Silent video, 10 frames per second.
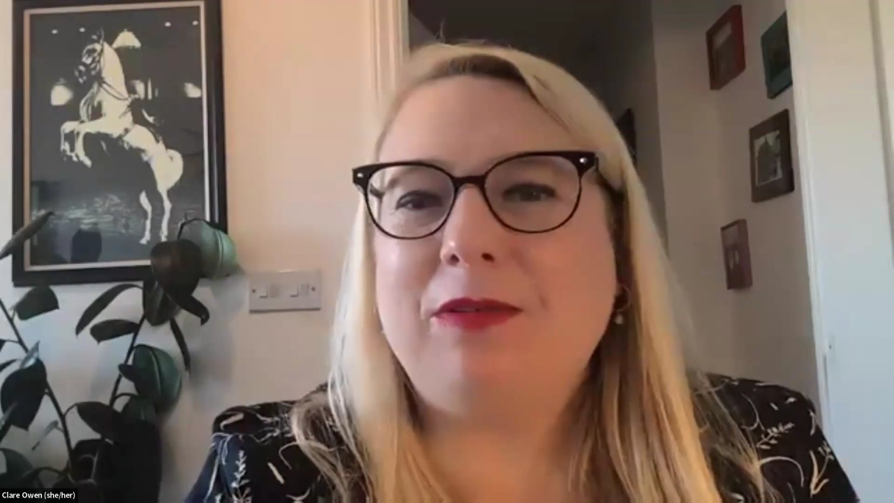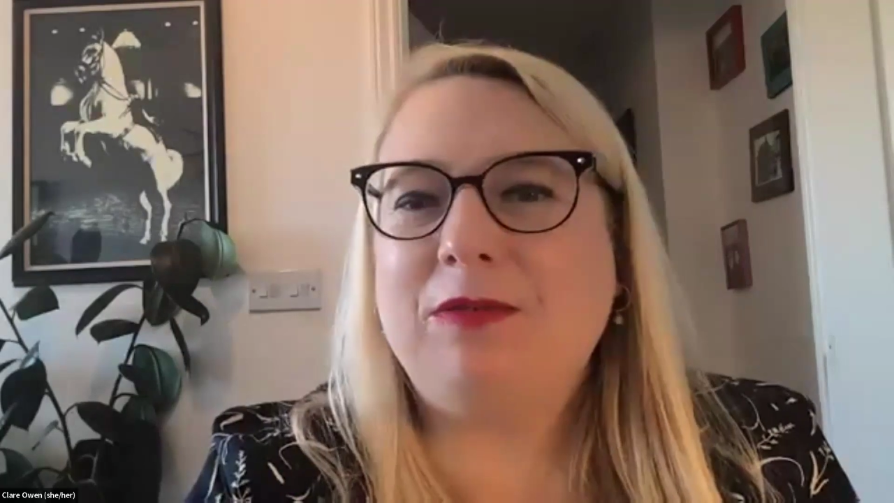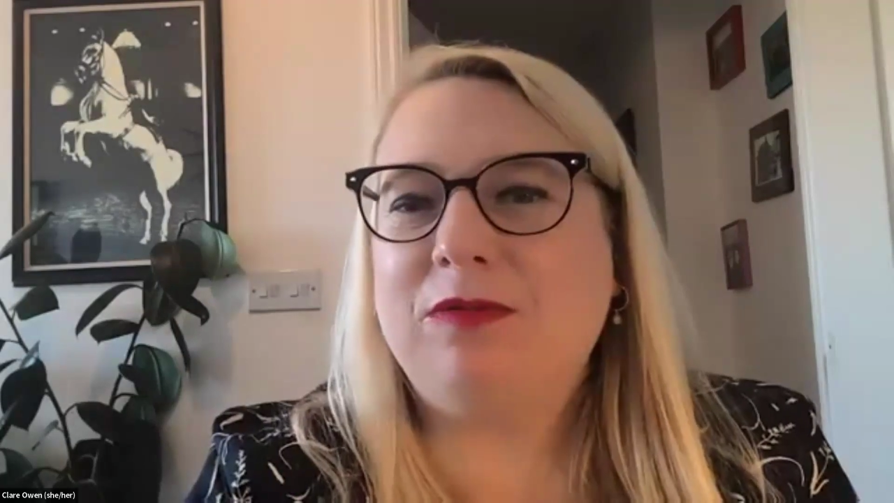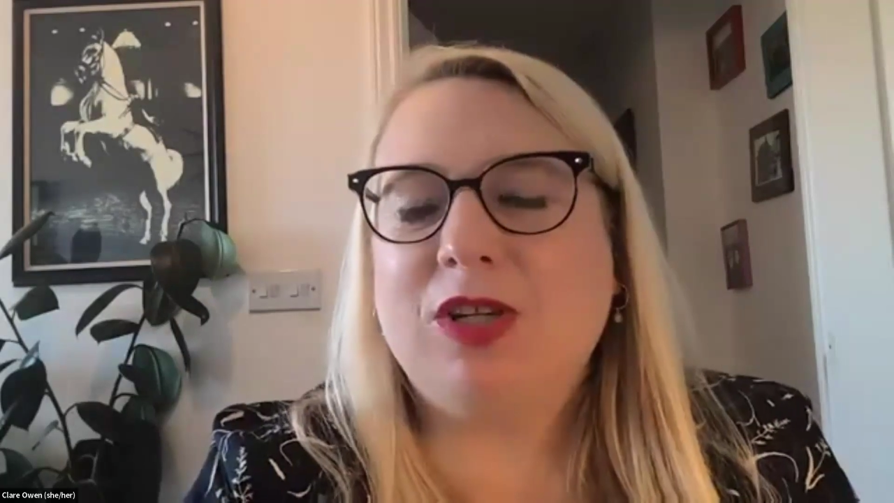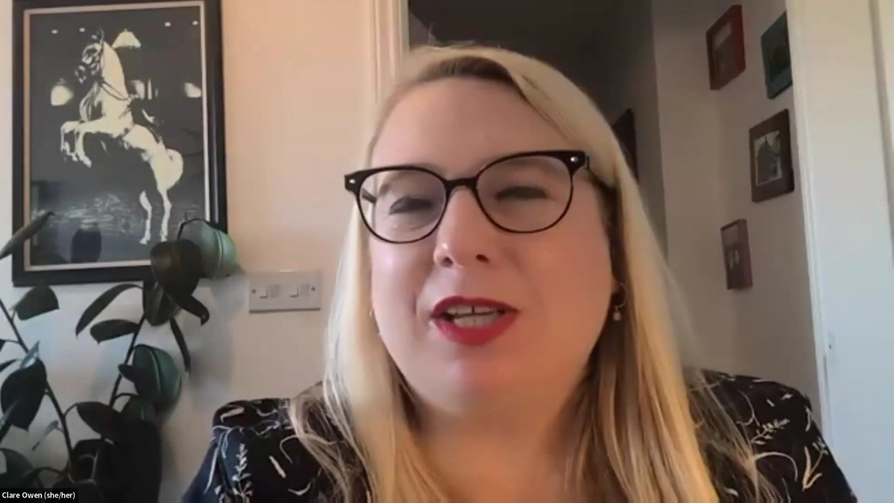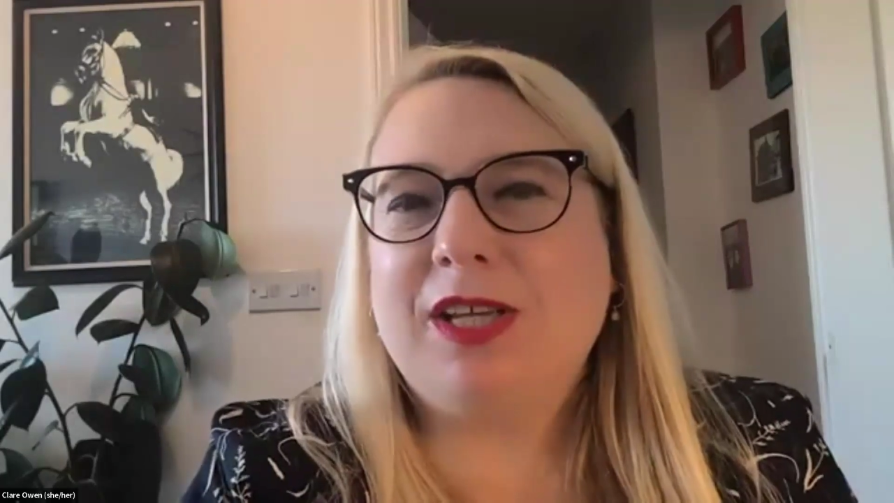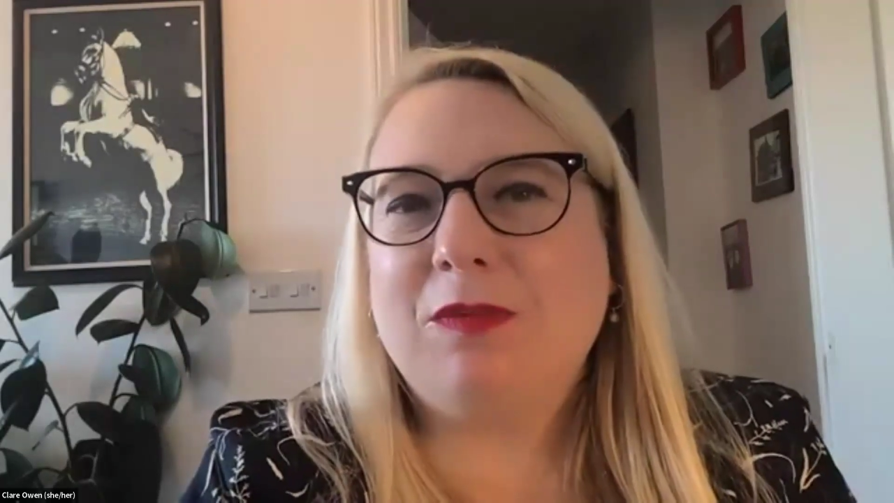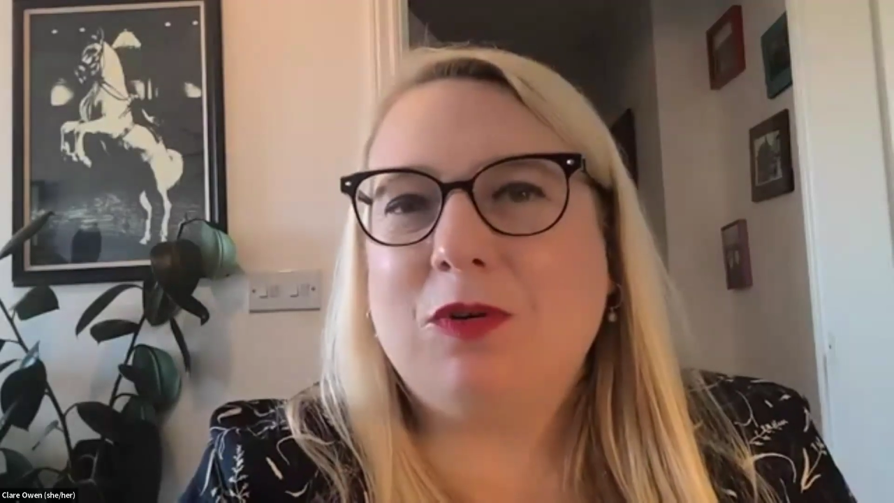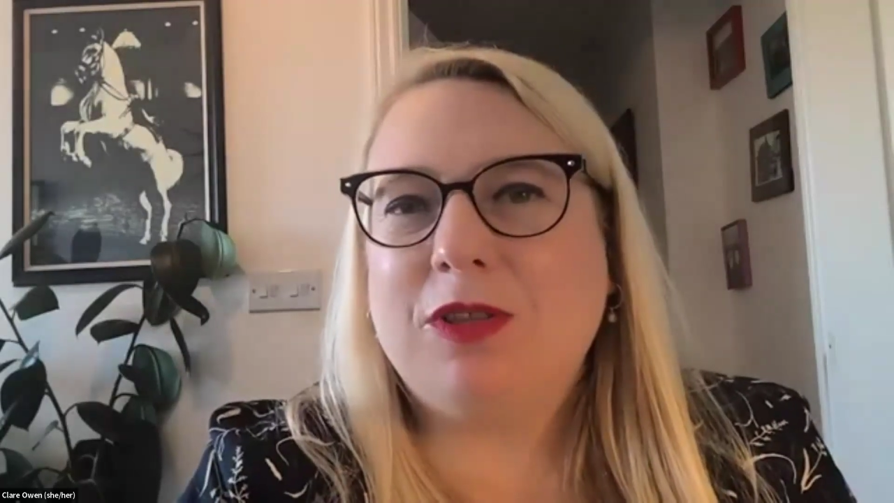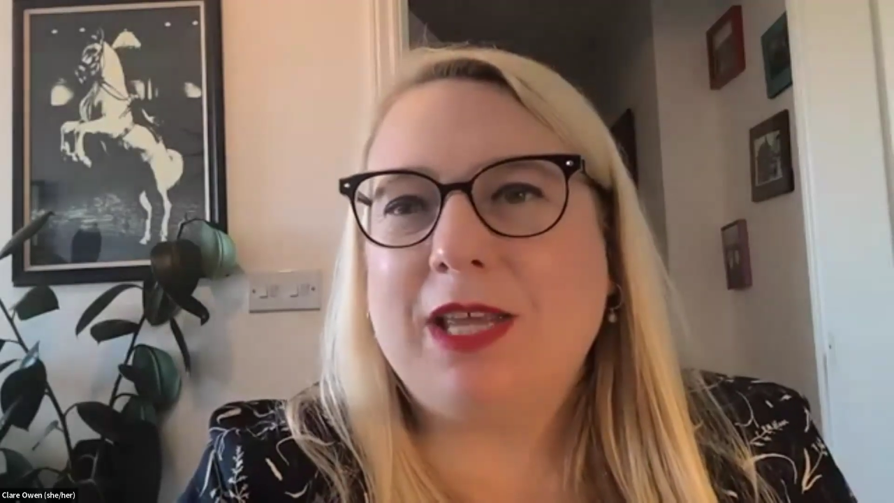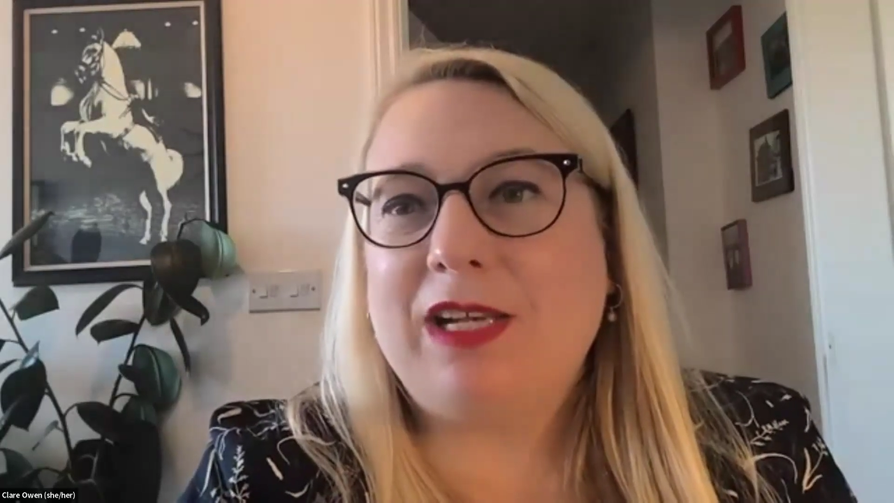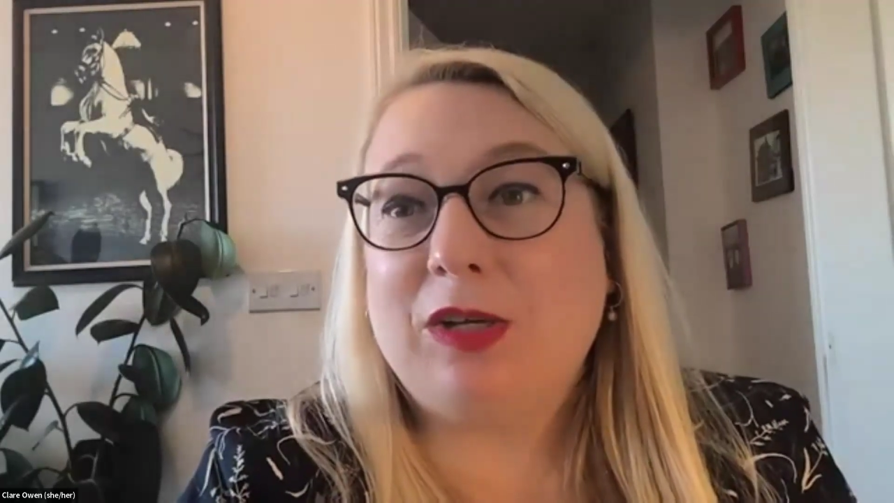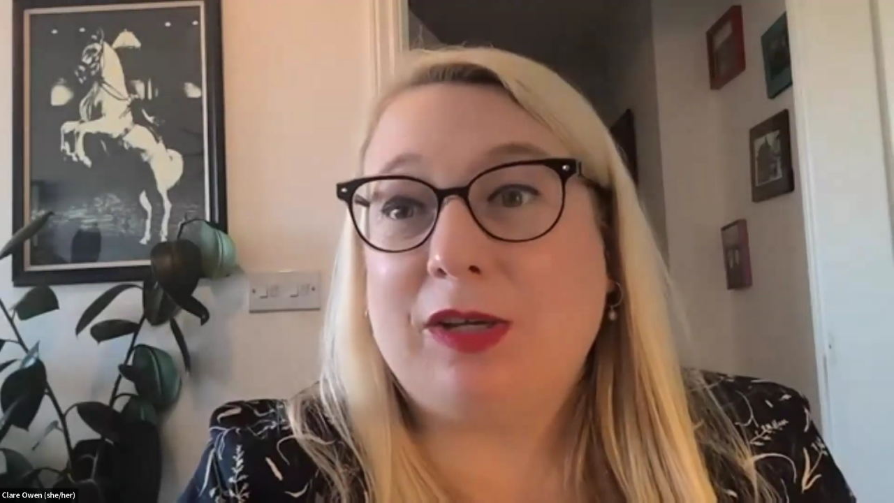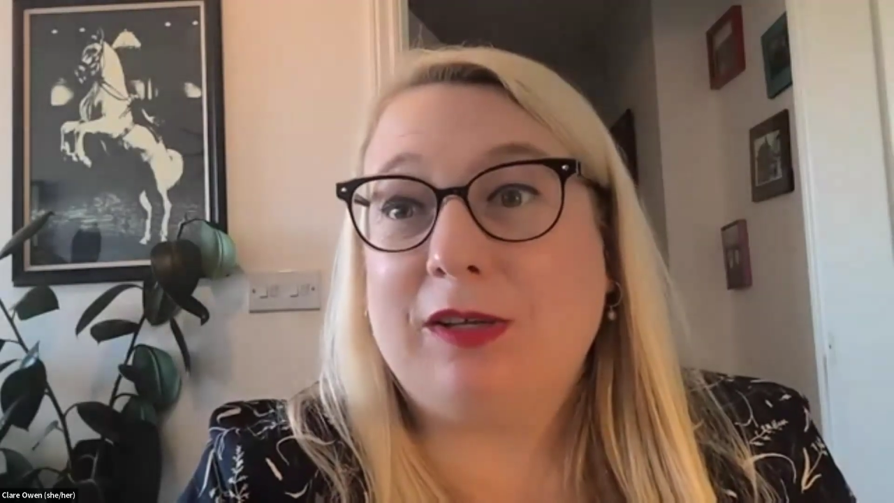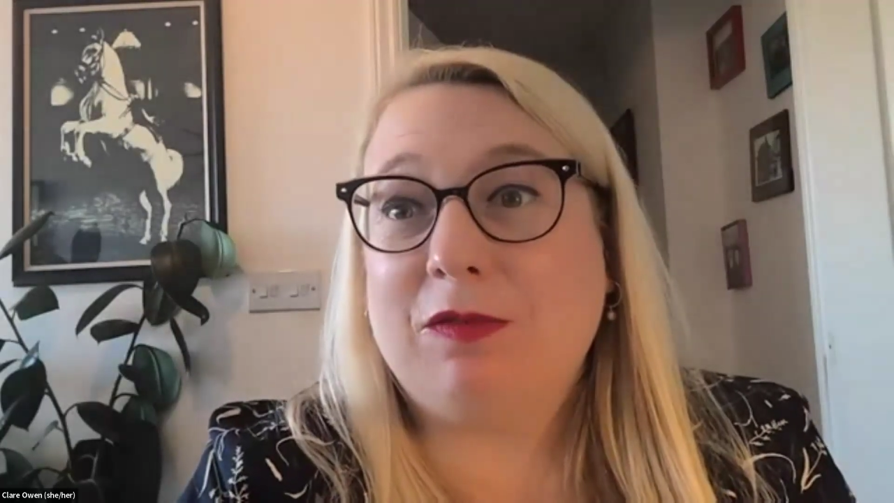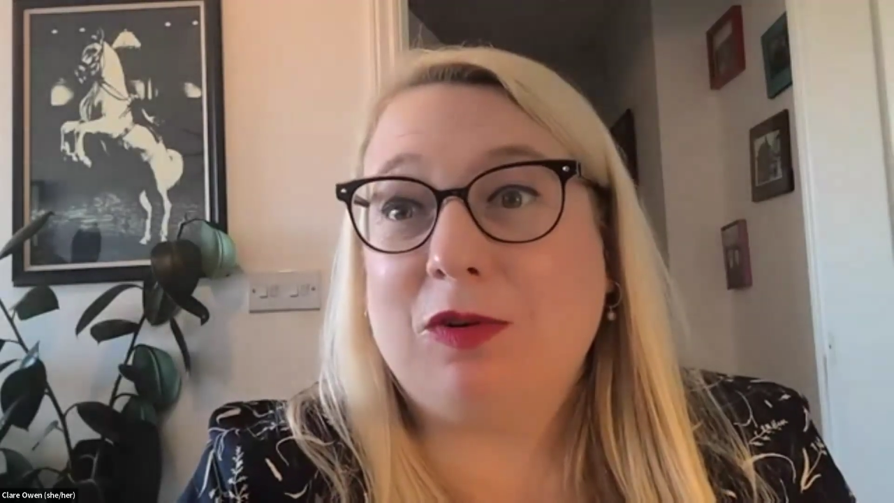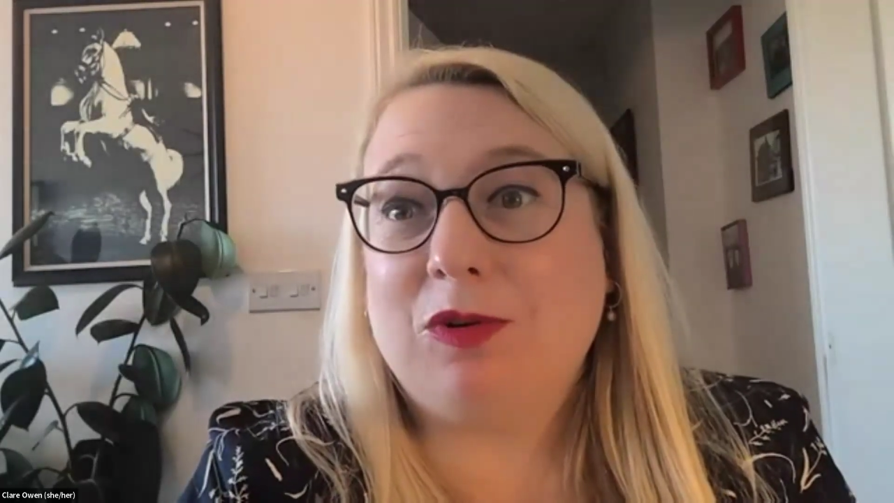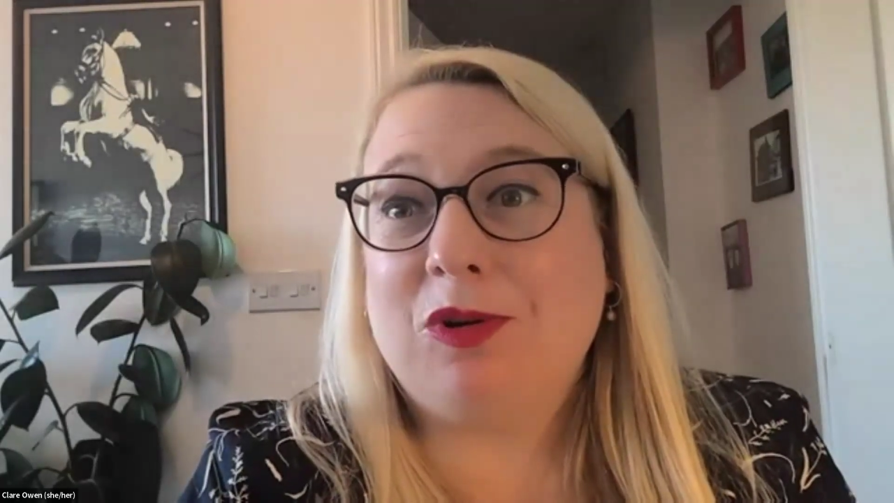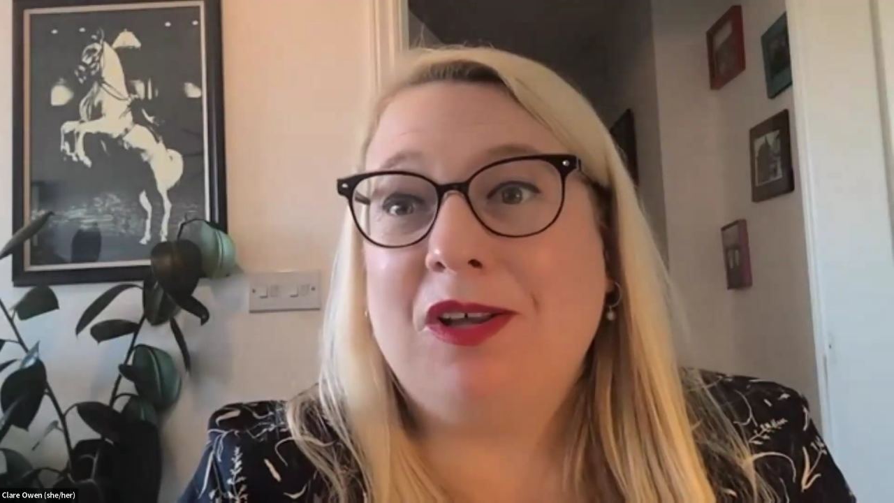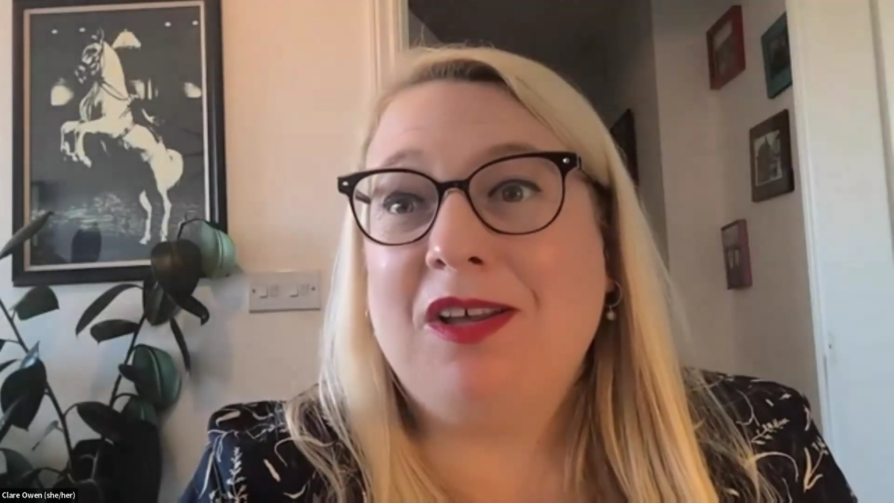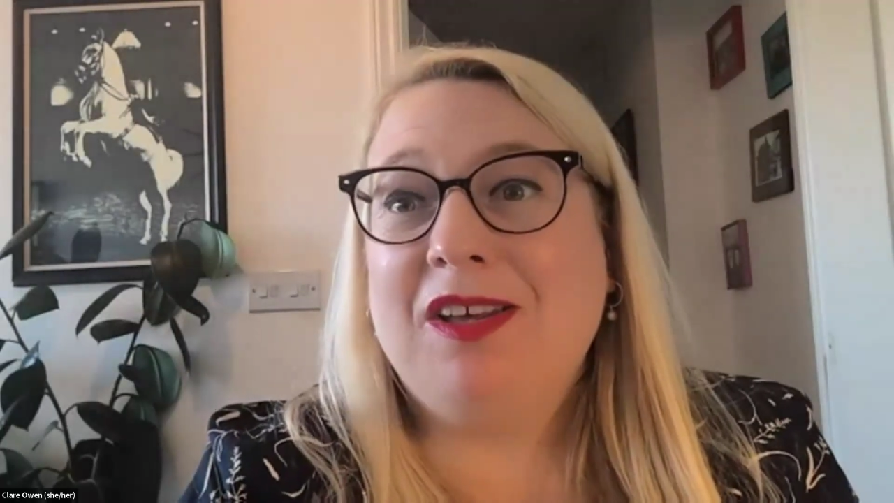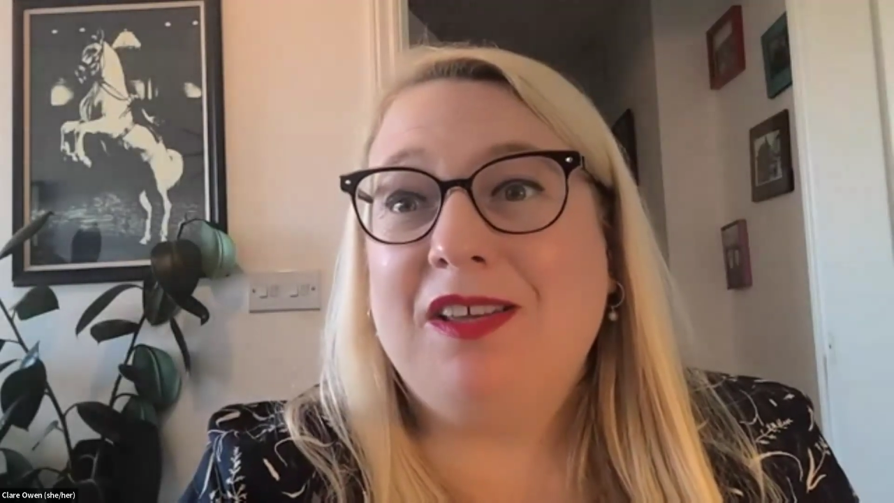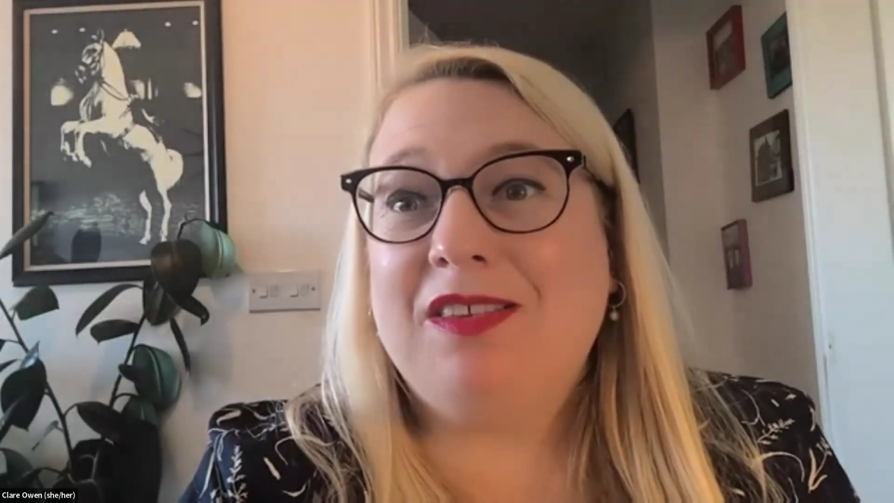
it's about looking at what they're looking for,